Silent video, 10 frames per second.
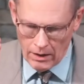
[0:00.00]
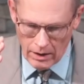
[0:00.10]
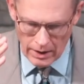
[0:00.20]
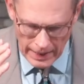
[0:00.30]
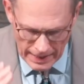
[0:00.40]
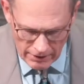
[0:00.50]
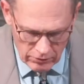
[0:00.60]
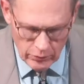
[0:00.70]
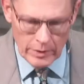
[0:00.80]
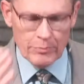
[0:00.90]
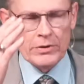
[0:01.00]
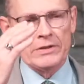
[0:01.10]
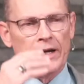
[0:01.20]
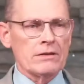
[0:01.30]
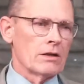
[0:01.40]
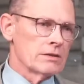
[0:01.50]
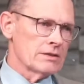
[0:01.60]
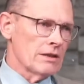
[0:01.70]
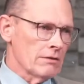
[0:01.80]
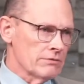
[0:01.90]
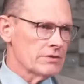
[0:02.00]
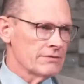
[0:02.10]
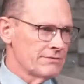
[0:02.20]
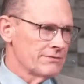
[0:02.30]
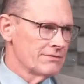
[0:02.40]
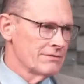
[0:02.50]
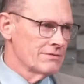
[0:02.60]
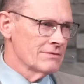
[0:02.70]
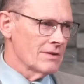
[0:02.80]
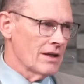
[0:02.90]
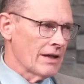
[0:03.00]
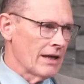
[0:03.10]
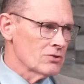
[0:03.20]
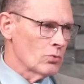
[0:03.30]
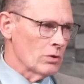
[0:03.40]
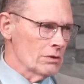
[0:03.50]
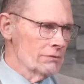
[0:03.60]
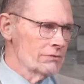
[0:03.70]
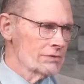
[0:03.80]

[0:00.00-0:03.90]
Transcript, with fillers: How do we protect ourselves against wolves?